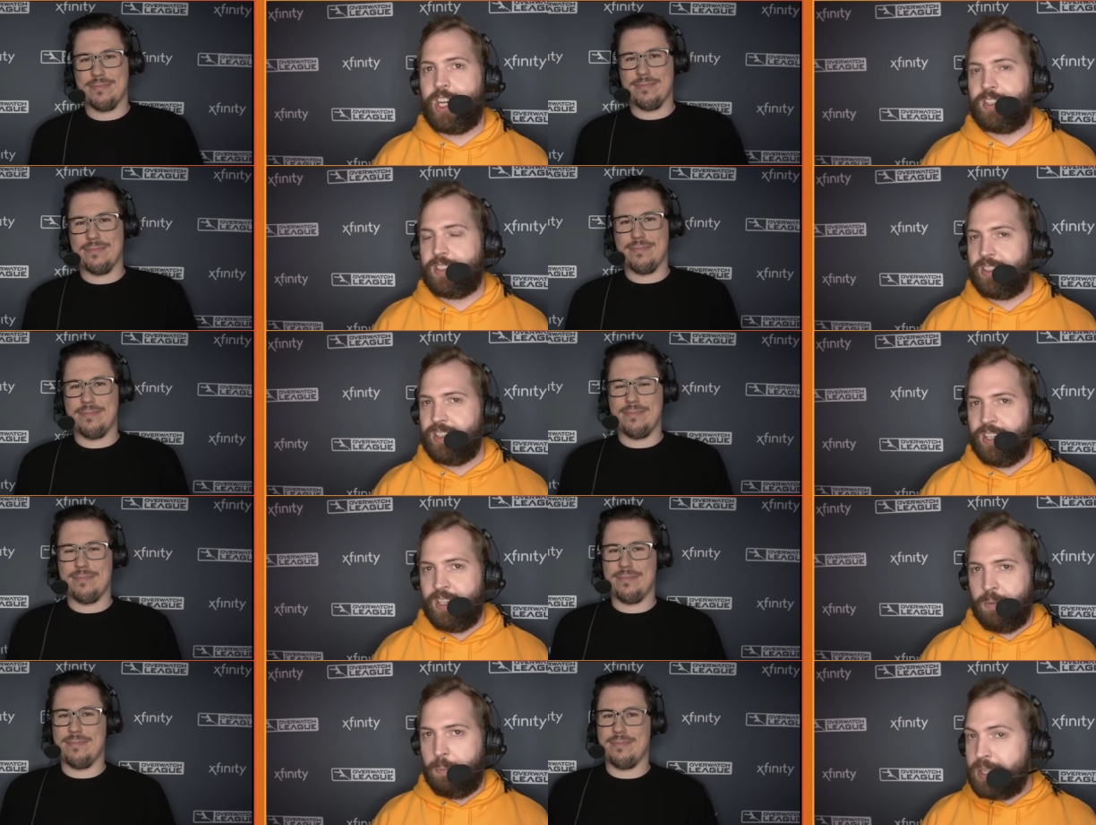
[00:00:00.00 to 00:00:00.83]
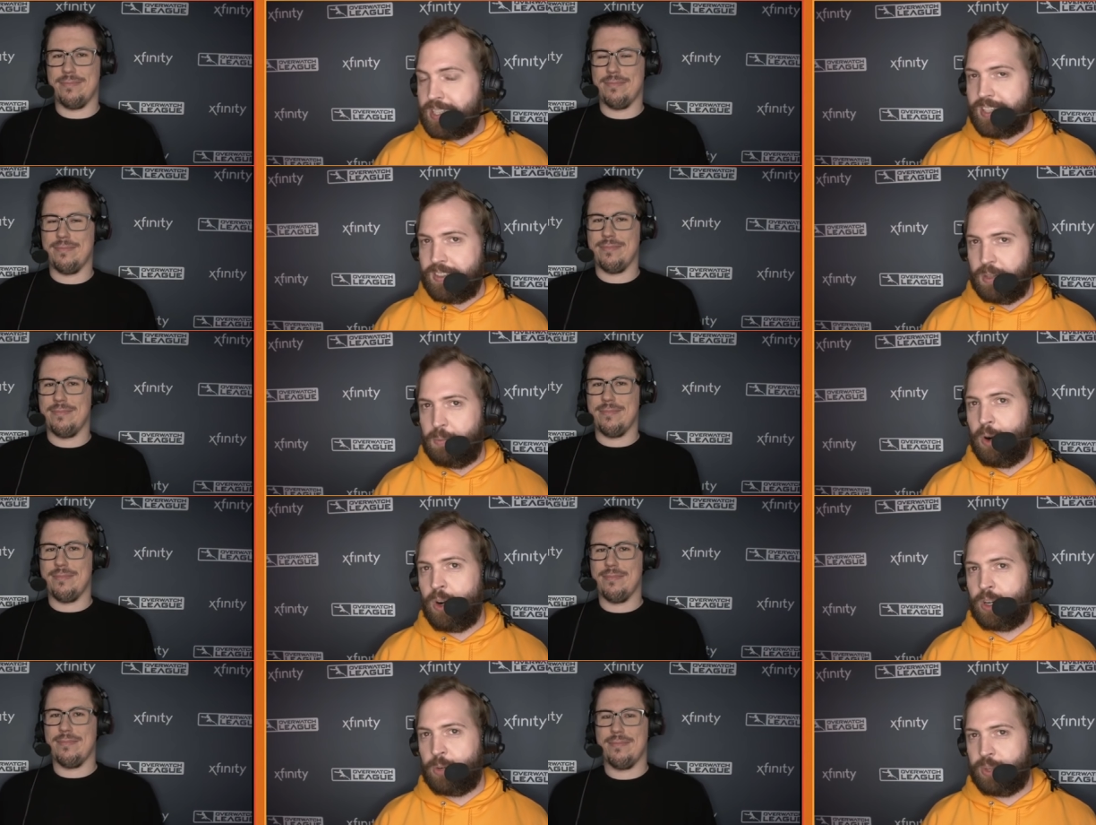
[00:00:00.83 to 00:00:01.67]
Speaker 1: just missing
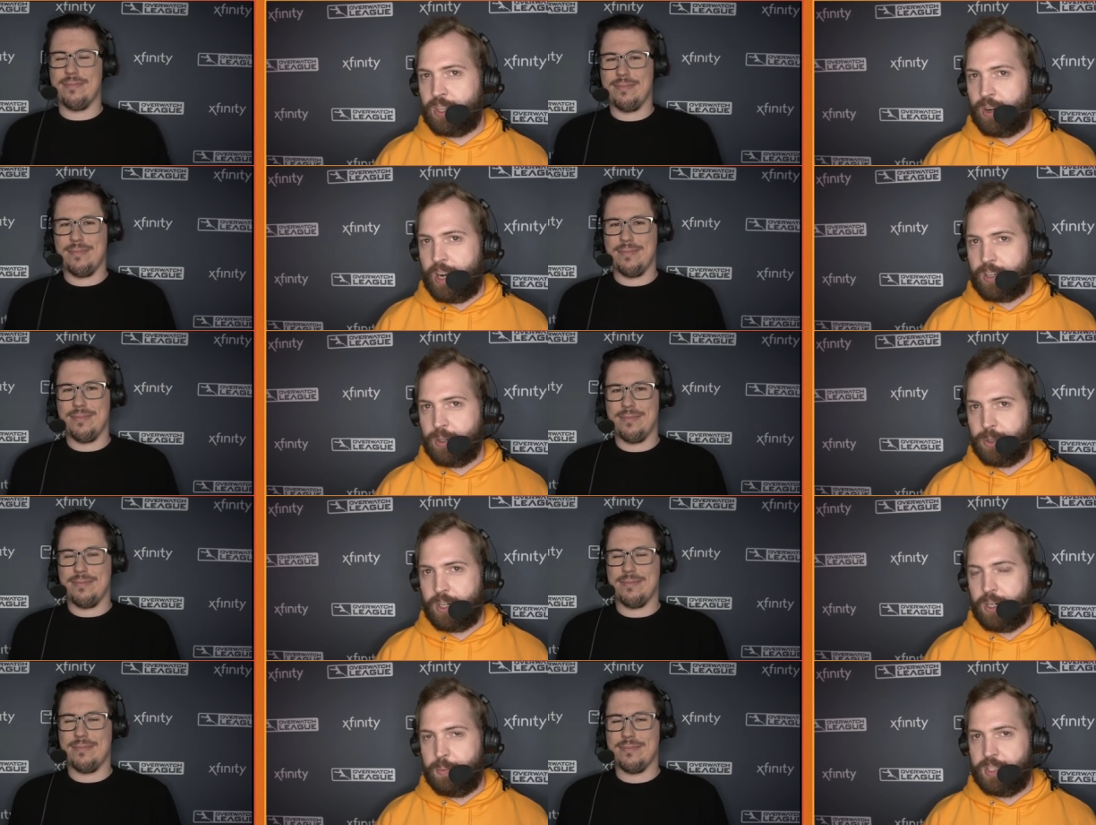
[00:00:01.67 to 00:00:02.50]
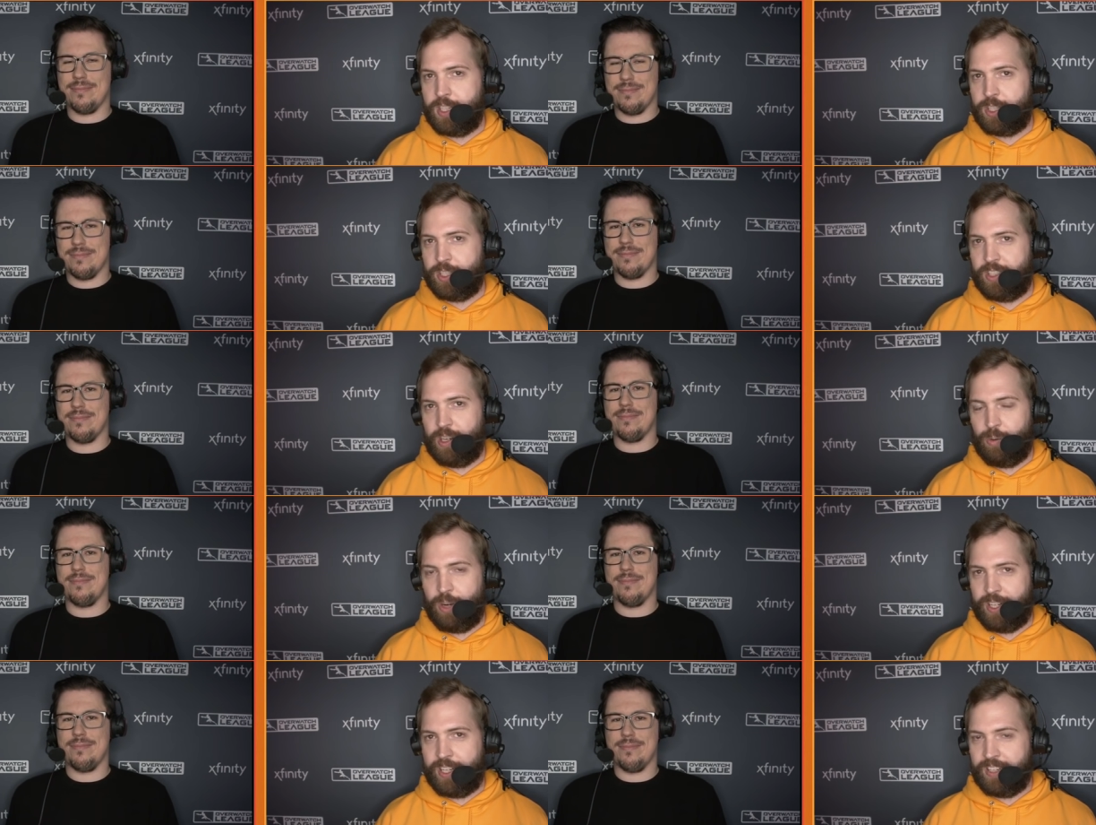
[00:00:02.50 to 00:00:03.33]
the mark with their echo compositions
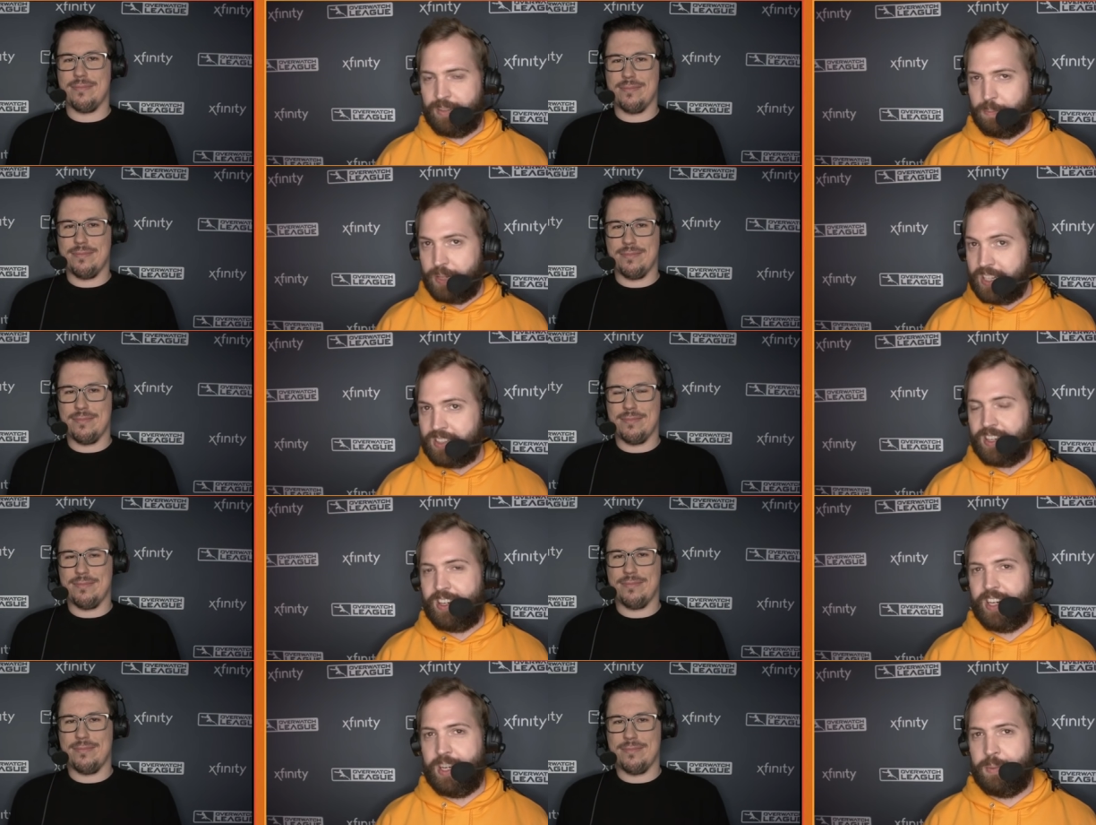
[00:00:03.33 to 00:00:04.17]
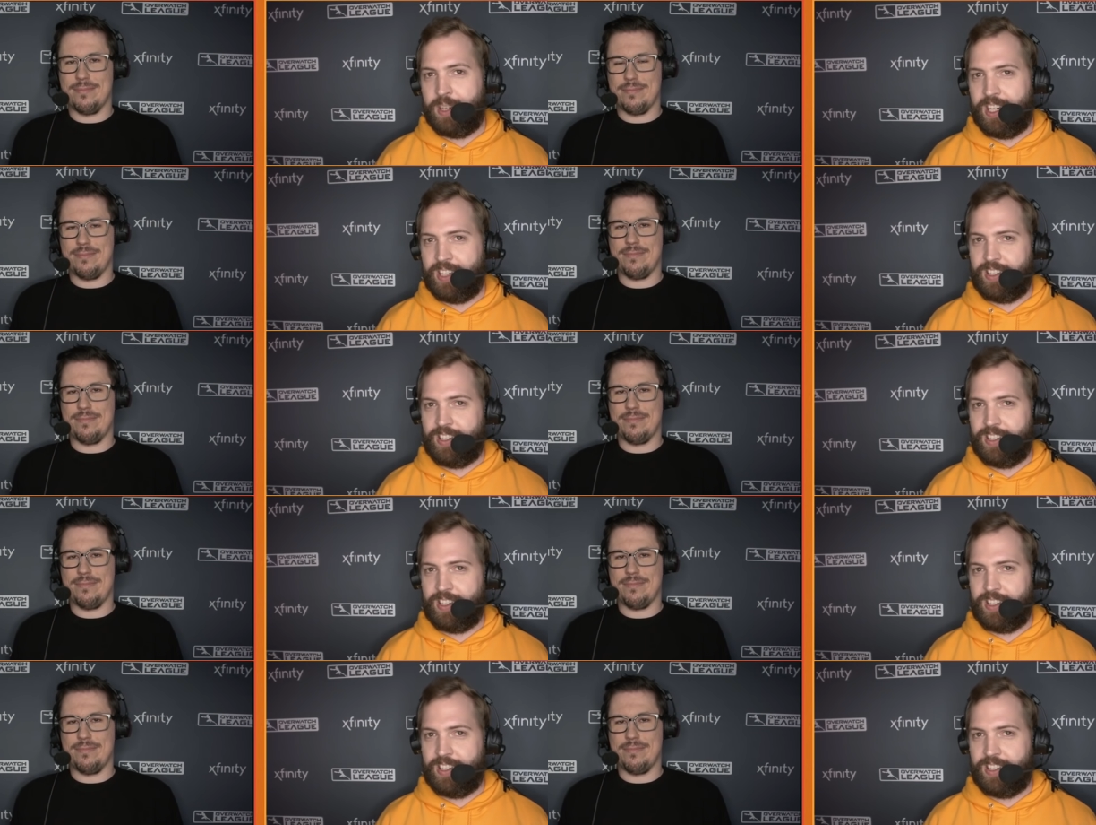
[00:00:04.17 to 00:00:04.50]
they're running big time,